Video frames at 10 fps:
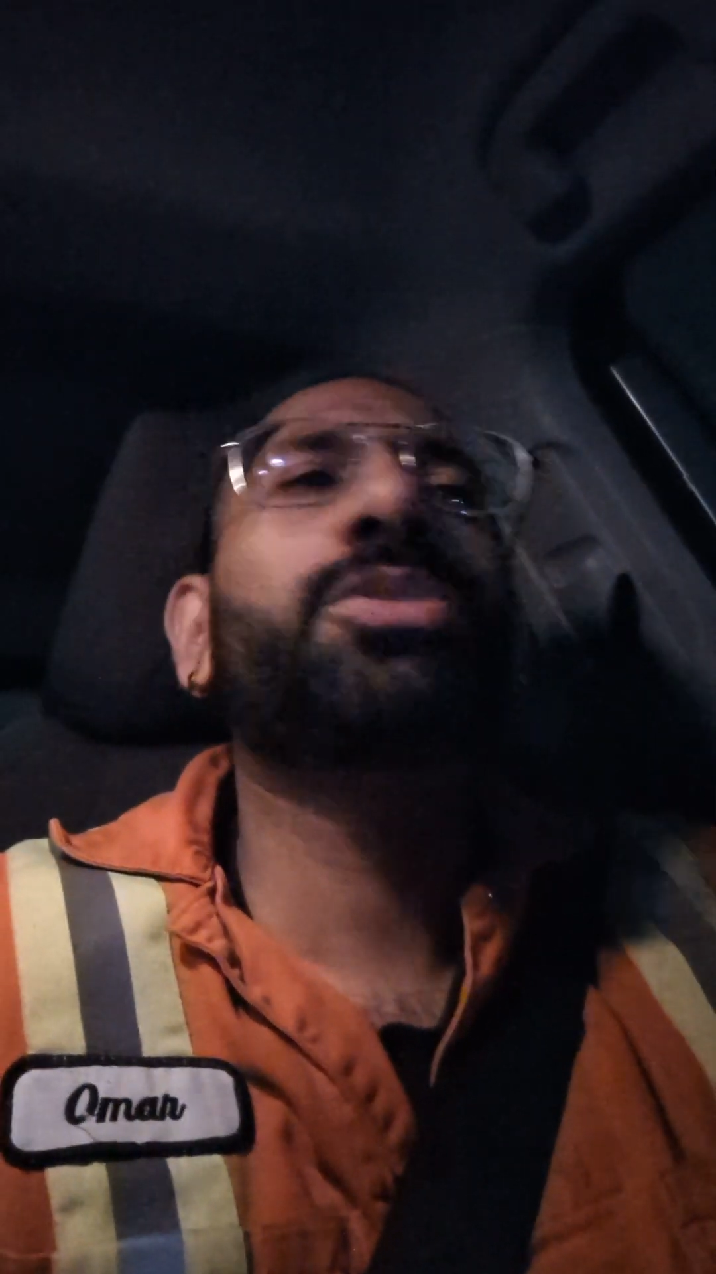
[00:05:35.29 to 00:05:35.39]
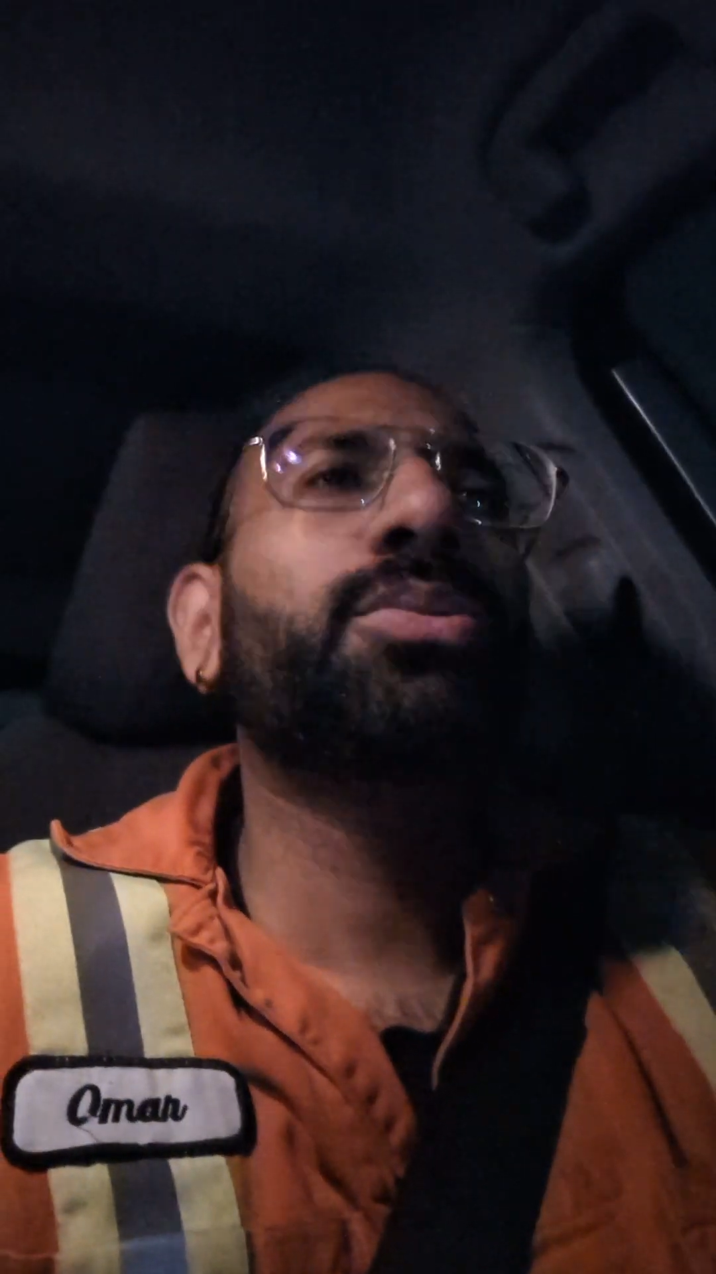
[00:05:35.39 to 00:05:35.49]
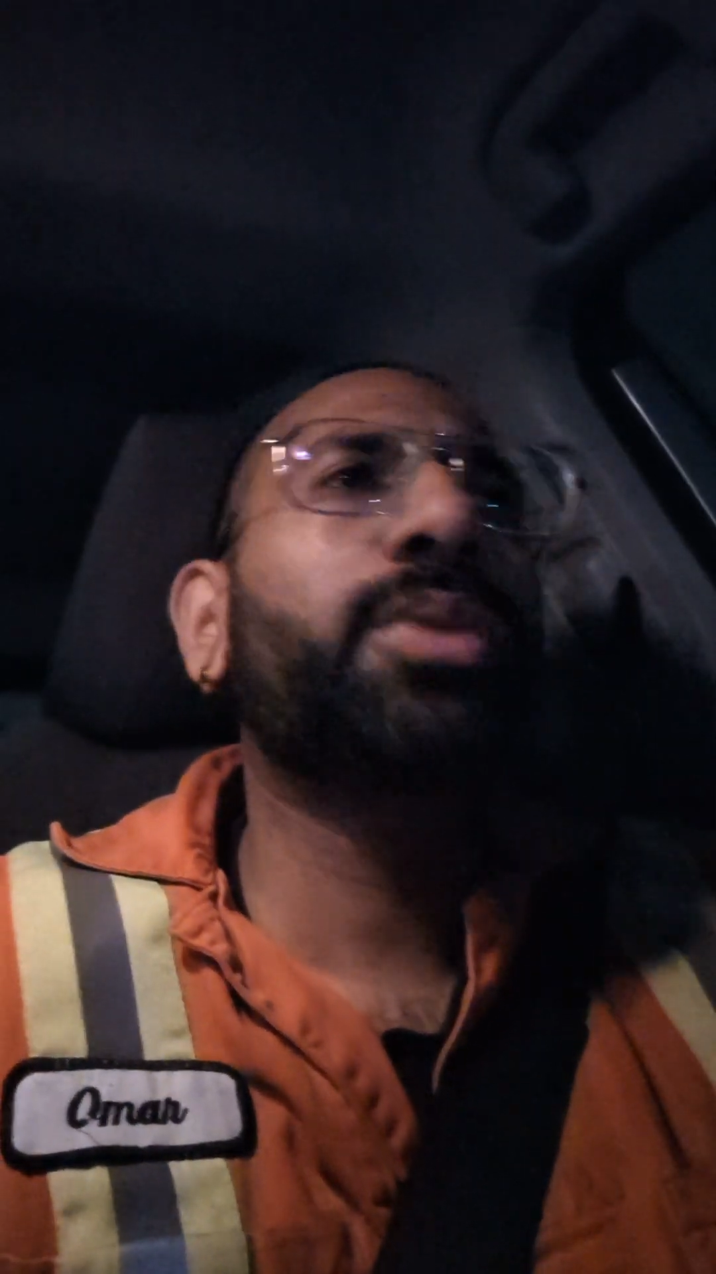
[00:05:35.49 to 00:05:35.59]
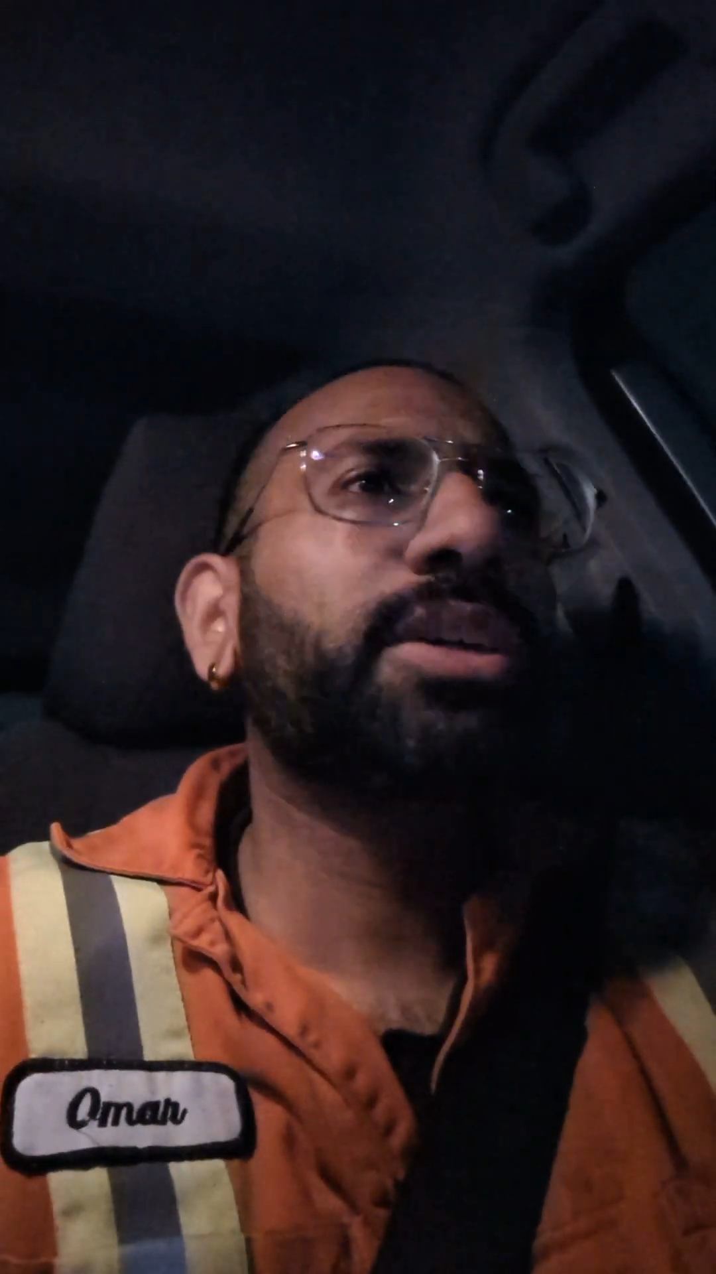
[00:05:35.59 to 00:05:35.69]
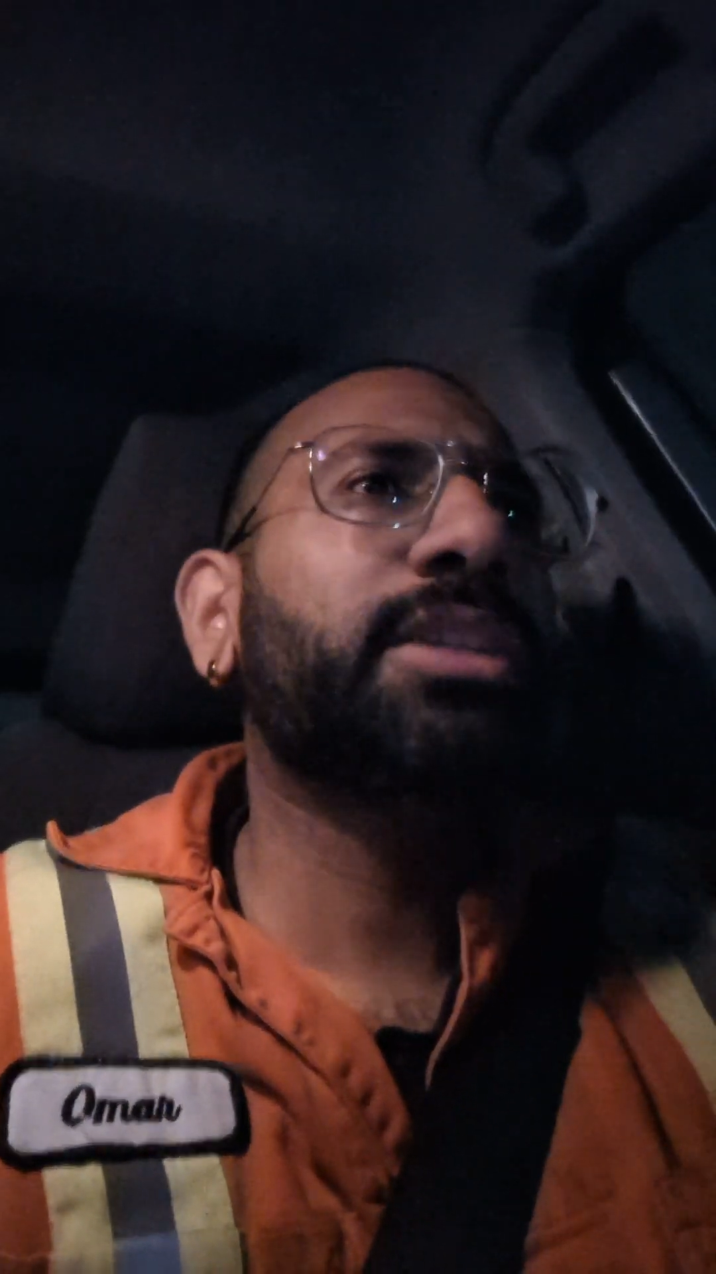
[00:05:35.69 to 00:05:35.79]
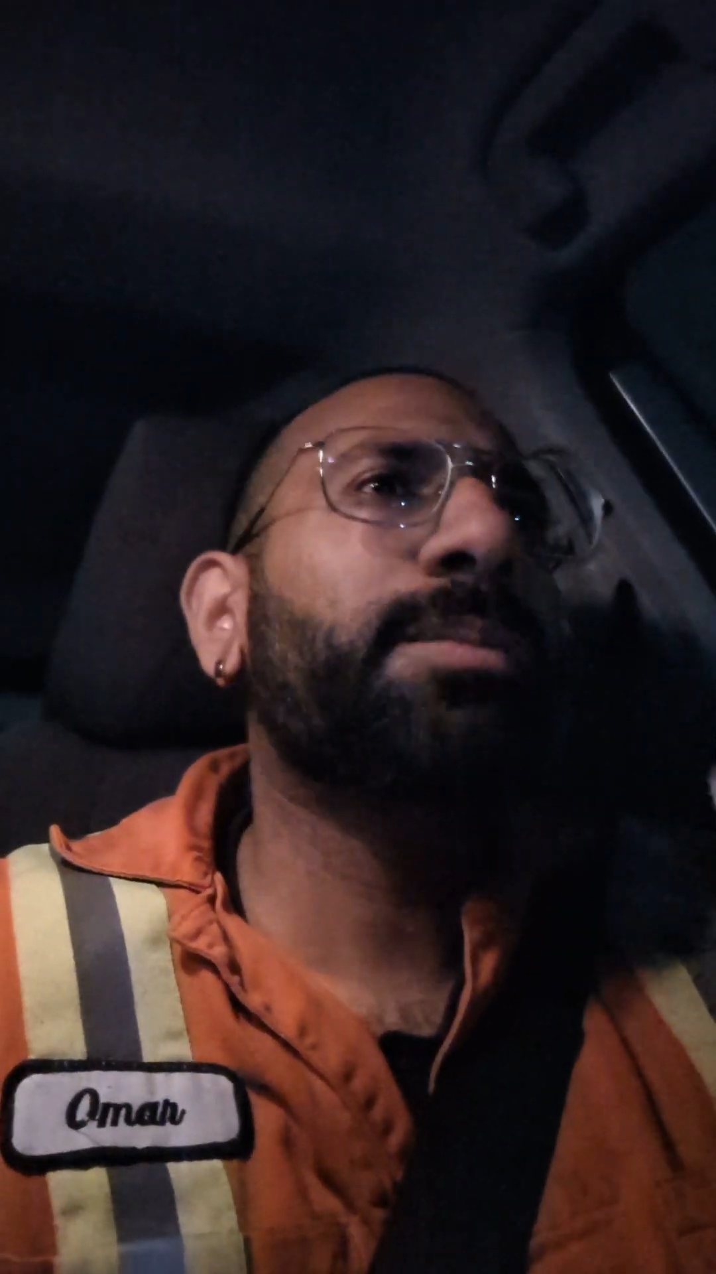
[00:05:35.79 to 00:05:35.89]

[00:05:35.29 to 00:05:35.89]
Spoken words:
through work,